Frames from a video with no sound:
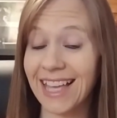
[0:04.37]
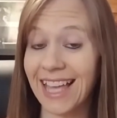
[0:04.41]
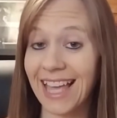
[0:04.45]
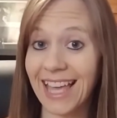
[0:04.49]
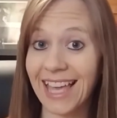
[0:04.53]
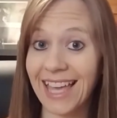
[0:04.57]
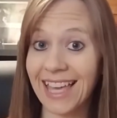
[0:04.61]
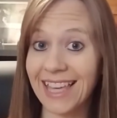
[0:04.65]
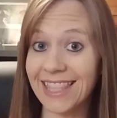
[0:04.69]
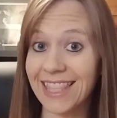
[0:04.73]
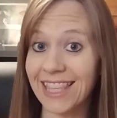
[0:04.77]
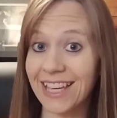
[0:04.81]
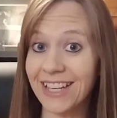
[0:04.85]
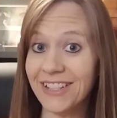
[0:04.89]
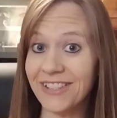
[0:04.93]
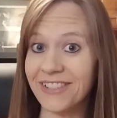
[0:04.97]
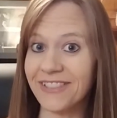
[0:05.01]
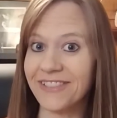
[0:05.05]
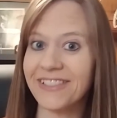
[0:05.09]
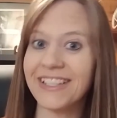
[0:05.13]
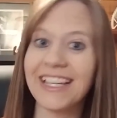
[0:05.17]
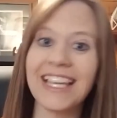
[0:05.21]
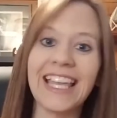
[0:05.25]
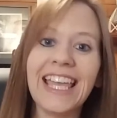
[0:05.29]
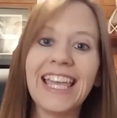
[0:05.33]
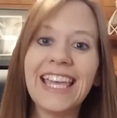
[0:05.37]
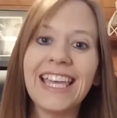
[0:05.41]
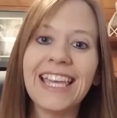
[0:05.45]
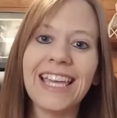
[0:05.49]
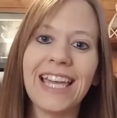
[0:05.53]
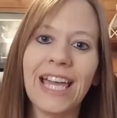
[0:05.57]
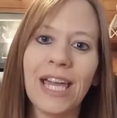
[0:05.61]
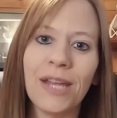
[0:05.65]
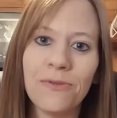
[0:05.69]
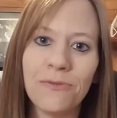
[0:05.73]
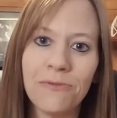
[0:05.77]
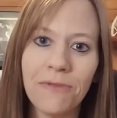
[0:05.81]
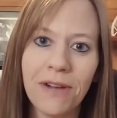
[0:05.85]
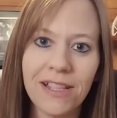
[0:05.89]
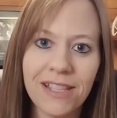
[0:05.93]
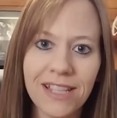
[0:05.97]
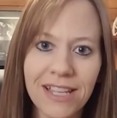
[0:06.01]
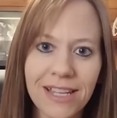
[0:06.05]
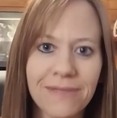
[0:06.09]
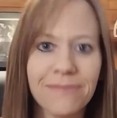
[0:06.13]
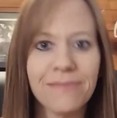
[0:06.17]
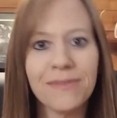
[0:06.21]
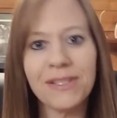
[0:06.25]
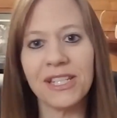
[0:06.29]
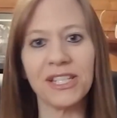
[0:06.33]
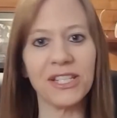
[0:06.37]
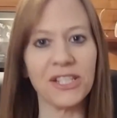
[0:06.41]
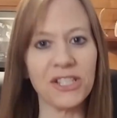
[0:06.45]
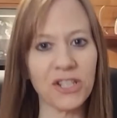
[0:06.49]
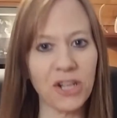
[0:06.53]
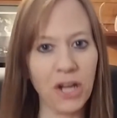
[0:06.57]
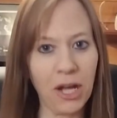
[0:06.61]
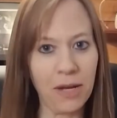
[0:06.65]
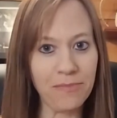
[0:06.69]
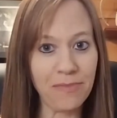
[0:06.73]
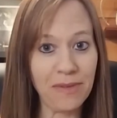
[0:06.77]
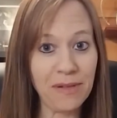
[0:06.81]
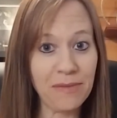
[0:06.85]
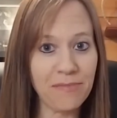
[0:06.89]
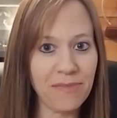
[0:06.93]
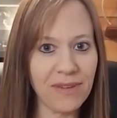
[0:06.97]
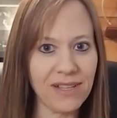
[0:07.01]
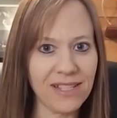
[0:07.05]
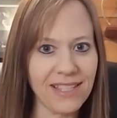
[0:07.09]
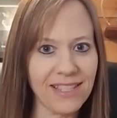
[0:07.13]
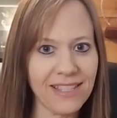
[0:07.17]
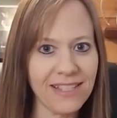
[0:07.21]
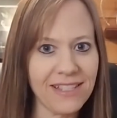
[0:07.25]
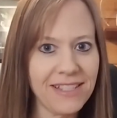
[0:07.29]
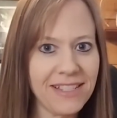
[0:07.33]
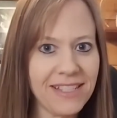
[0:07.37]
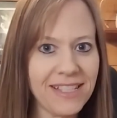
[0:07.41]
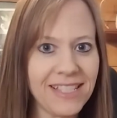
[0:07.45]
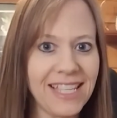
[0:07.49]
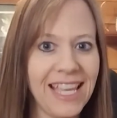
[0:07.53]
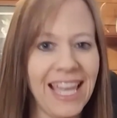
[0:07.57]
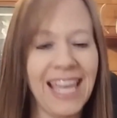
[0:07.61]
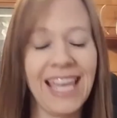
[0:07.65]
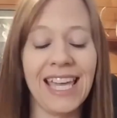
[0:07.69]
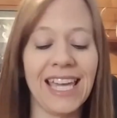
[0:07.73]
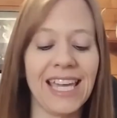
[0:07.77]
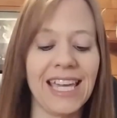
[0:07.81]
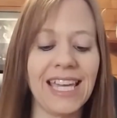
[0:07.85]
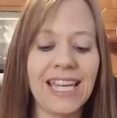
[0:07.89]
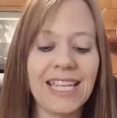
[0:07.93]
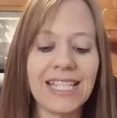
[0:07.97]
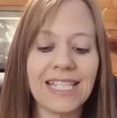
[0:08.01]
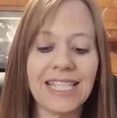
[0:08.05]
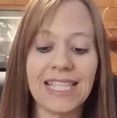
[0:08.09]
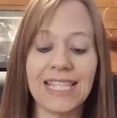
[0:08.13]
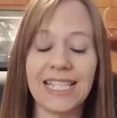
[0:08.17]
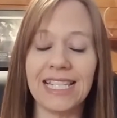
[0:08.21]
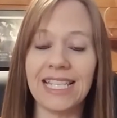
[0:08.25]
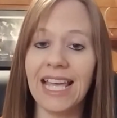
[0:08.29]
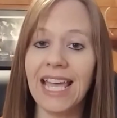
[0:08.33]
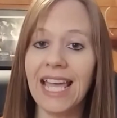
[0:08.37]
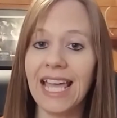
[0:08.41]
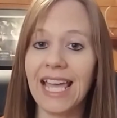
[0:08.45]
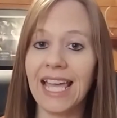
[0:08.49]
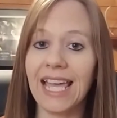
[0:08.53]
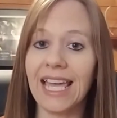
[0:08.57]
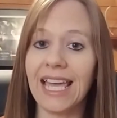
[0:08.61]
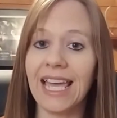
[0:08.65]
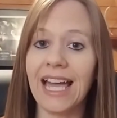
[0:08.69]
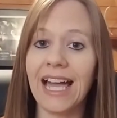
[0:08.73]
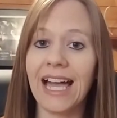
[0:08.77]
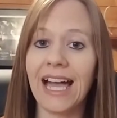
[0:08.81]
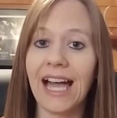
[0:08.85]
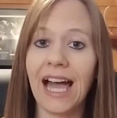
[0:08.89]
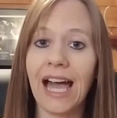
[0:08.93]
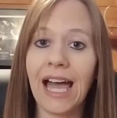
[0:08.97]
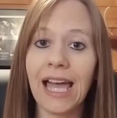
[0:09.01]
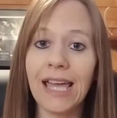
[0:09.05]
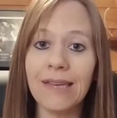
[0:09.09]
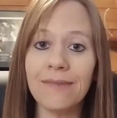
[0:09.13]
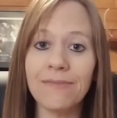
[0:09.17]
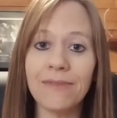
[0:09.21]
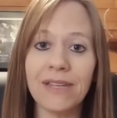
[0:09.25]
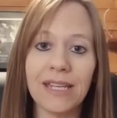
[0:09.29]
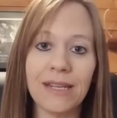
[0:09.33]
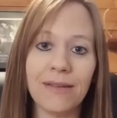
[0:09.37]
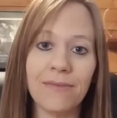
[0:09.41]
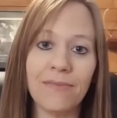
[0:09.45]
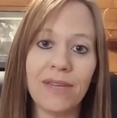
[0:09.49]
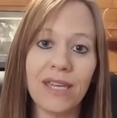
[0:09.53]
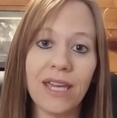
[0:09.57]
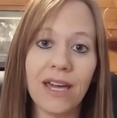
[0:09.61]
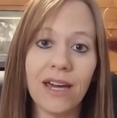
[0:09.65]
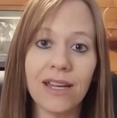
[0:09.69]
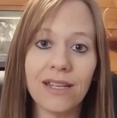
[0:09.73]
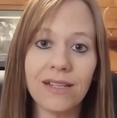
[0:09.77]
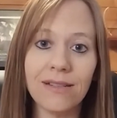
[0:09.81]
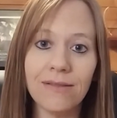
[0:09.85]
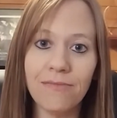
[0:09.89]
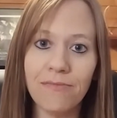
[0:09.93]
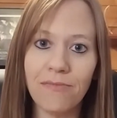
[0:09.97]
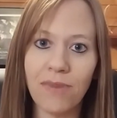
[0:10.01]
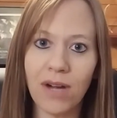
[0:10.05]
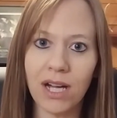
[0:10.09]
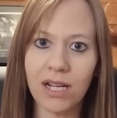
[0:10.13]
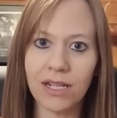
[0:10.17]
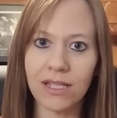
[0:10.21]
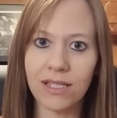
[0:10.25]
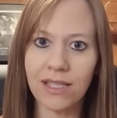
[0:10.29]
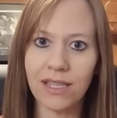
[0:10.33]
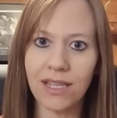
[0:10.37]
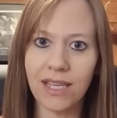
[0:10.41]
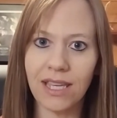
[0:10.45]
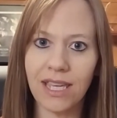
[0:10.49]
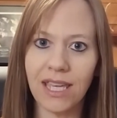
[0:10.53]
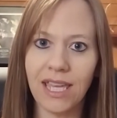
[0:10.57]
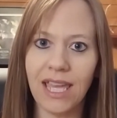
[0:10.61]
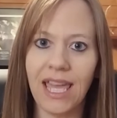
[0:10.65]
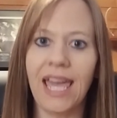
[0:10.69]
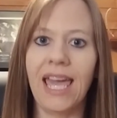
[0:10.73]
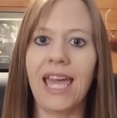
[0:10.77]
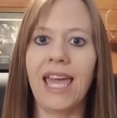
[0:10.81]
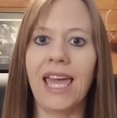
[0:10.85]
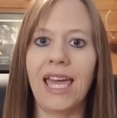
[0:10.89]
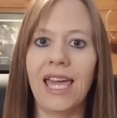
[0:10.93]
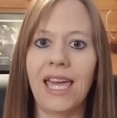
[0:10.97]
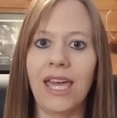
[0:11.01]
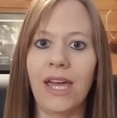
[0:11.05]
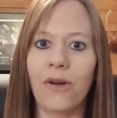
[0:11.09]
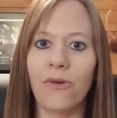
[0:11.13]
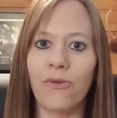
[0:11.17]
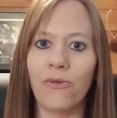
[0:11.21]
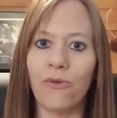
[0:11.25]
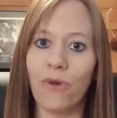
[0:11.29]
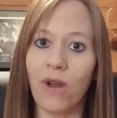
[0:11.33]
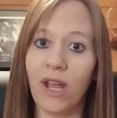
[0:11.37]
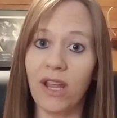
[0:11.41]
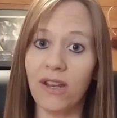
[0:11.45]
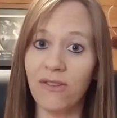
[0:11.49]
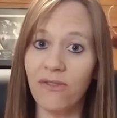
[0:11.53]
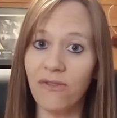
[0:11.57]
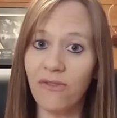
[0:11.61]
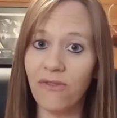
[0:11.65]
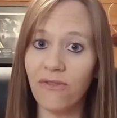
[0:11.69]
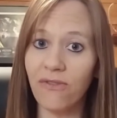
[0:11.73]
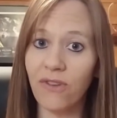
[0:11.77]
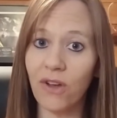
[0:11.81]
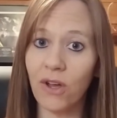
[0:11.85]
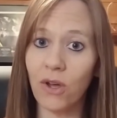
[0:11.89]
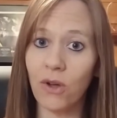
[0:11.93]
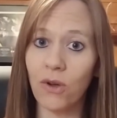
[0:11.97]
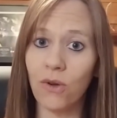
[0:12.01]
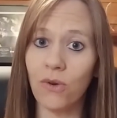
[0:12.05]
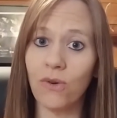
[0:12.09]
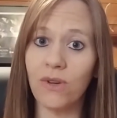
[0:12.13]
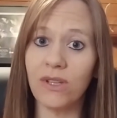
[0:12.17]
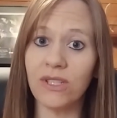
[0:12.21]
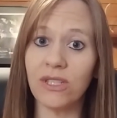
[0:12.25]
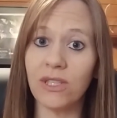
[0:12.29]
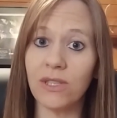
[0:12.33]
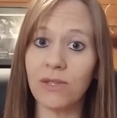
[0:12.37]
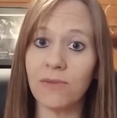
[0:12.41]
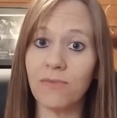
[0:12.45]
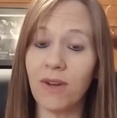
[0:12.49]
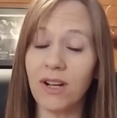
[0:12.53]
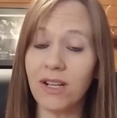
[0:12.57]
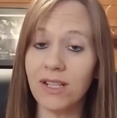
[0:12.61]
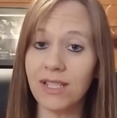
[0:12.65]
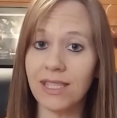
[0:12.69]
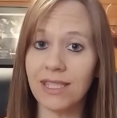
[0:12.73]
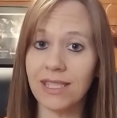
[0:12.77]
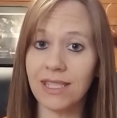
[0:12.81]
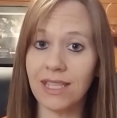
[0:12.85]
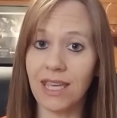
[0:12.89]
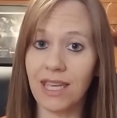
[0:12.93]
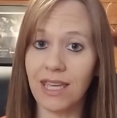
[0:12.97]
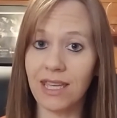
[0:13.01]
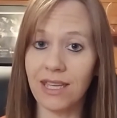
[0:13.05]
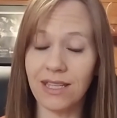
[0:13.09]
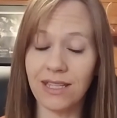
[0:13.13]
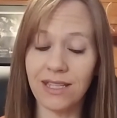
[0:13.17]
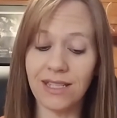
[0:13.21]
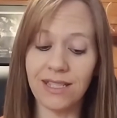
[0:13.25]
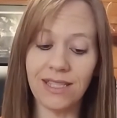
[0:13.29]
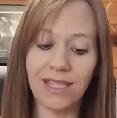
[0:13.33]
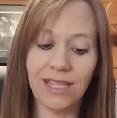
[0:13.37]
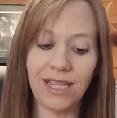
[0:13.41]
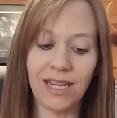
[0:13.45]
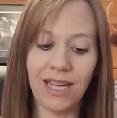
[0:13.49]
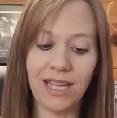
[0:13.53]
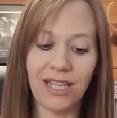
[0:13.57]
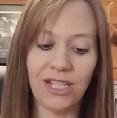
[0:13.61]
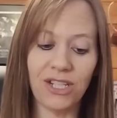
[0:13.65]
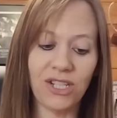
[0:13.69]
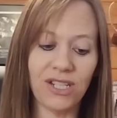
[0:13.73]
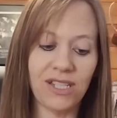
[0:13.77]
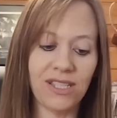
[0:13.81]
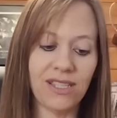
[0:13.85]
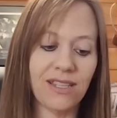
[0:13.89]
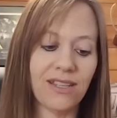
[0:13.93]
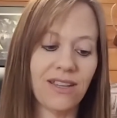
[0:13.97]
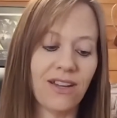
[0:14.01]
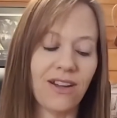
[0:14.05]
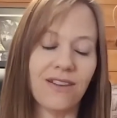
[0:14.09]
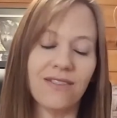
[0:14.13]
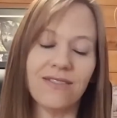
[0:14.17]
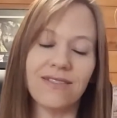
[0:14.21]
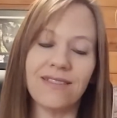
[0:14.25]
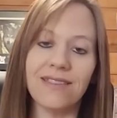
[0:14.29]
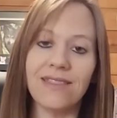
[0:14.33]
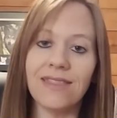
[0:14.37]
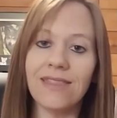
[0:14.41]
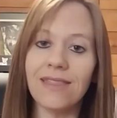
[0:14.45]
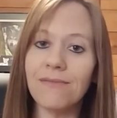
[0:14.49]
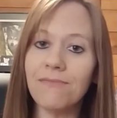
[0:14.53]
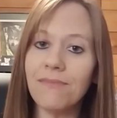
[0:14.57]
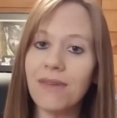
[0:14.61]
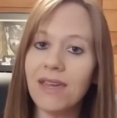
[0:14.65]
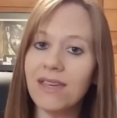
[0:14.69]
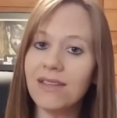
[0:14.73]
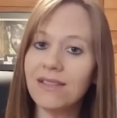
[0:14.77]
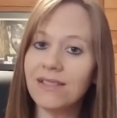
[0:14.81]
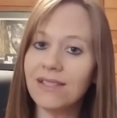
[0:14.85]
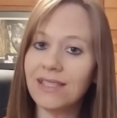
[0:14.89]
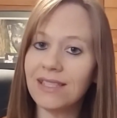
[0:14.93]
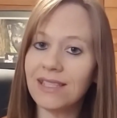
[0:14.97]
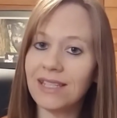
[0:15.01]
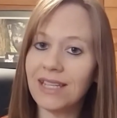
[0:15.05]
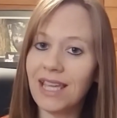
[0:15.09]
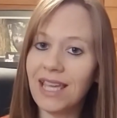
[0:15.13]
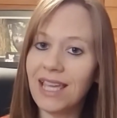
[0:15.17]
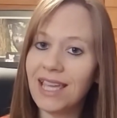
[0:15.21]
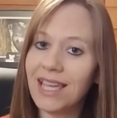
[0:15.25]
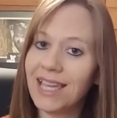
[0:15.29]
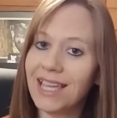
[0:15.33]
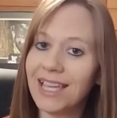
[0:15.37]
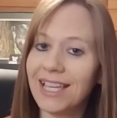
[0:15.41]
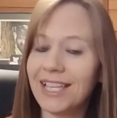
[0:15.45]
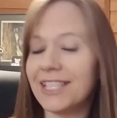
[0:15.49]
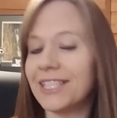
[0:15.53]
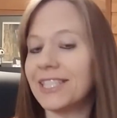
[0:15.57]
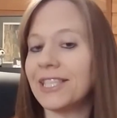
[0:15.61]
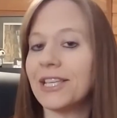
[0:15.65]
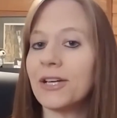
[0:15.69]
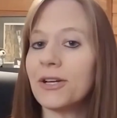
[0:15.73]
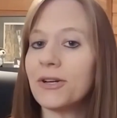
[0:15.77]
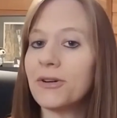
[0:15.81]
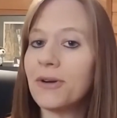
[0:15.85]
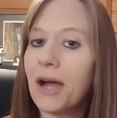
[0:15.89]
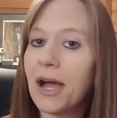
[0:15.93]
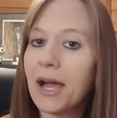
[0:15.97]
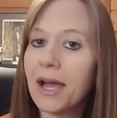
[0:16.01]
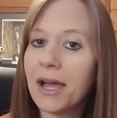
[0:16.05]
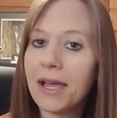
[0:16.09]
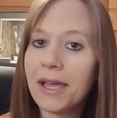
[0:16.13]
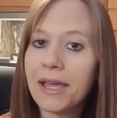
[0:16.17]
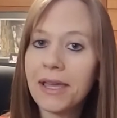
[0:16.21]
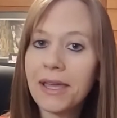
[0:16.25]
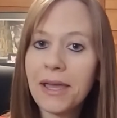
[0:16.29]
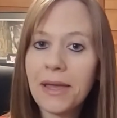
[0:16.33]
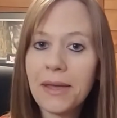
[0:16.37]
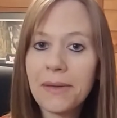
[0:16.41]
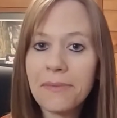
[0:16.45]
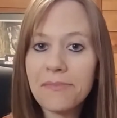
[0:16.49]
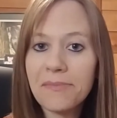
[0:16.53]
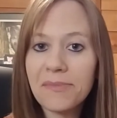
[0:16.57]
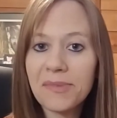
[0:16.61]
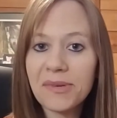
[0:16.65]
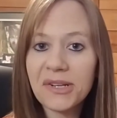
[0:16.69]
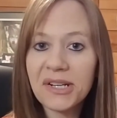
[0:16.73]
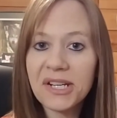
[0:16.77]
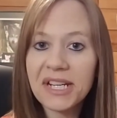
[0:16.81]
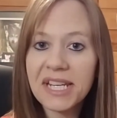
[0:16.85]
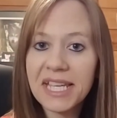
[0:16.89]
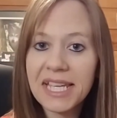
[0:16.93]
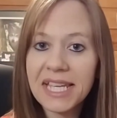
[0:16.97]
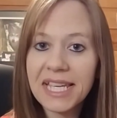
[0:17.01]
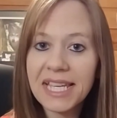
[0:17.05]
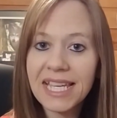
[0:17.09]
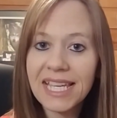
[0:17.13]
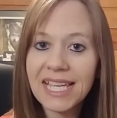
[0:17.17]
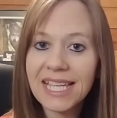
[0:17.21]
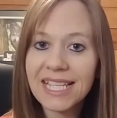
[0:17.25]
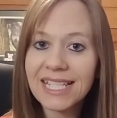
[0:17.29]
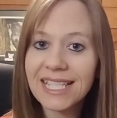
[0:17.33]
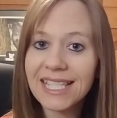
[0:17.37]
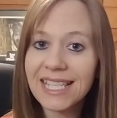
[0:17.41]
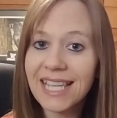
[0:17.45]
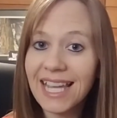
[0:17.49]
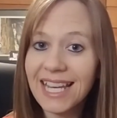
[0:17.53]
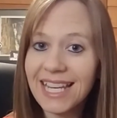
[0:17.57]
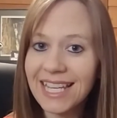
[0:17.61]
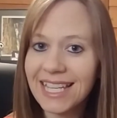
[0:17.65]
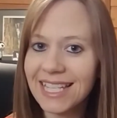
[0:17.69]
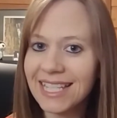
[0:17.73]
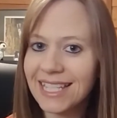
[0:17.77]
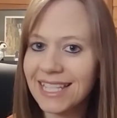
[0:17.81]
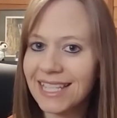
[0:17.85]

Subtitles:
Hello, and welcome to Chomp and Bustle. Today, I am going to be unboxing a Renpho Smart Scale that I just got in the mail today, so I am pretty excited.